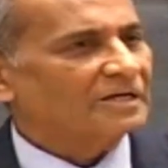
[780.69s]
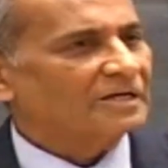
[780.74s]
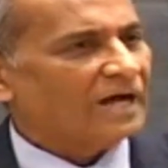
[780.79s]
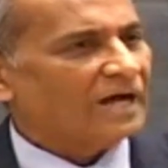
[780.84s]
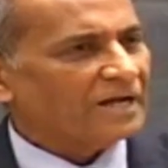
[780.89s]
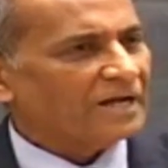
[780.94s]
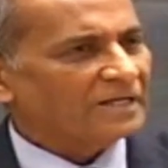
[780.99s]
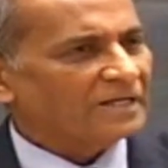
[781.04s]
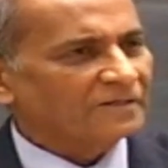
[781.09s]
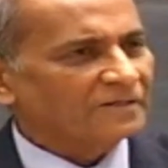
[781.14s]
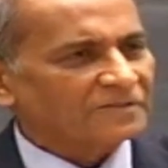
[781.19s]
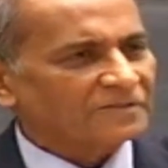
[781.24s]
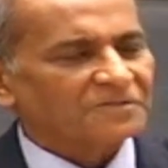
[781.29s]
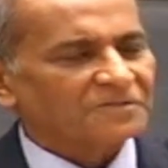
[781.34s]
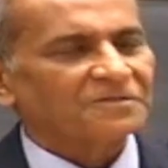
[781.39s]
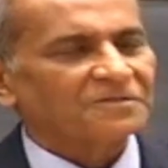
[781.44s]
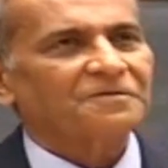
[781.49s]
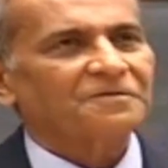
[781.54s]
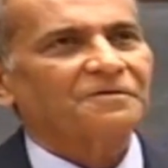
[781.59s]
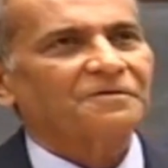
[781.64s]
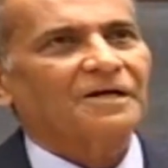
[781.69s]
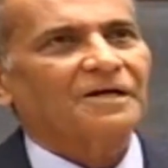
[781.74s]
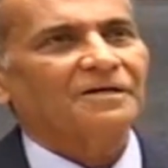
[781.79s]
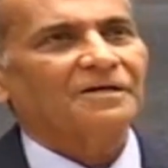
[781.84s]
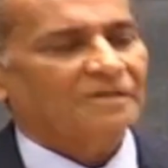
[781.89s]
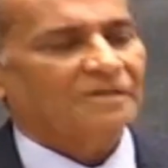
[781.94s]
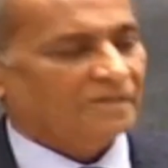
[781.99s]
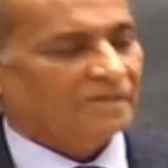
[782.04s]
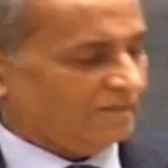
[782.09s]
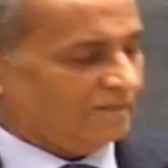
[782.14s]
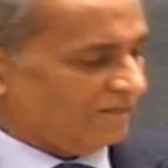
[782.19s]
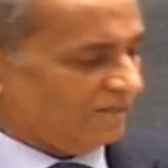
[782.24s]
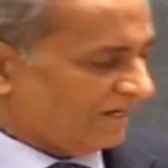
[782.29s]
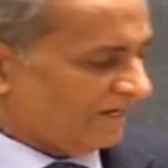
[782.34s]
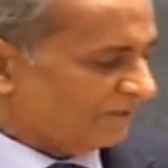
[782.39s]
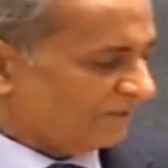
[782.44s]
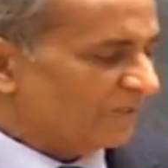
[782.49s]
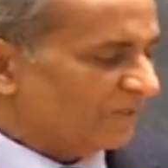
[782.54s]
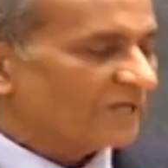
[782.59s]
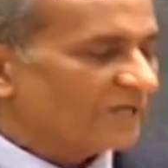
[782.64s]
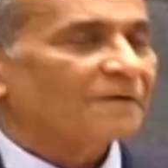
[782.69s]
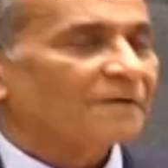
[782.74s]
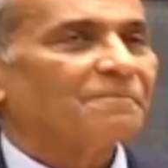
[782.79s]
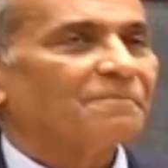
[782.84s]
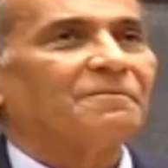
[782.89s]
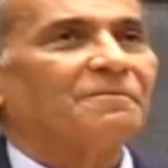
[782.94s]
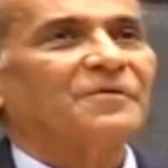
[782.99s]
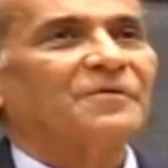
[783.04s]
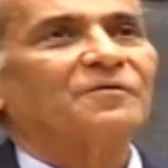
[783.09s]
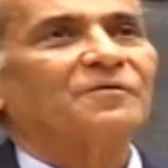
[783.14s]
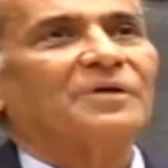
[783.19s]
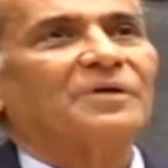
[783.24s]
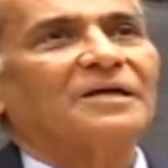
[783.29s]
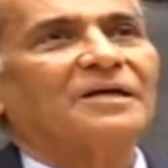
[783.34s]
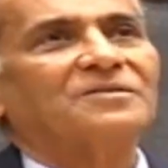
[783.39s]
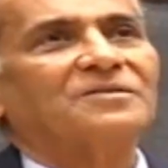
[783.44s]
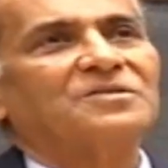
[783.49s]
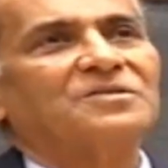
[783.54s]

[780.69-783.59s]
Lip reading: guiding us, etc., has become, if you like,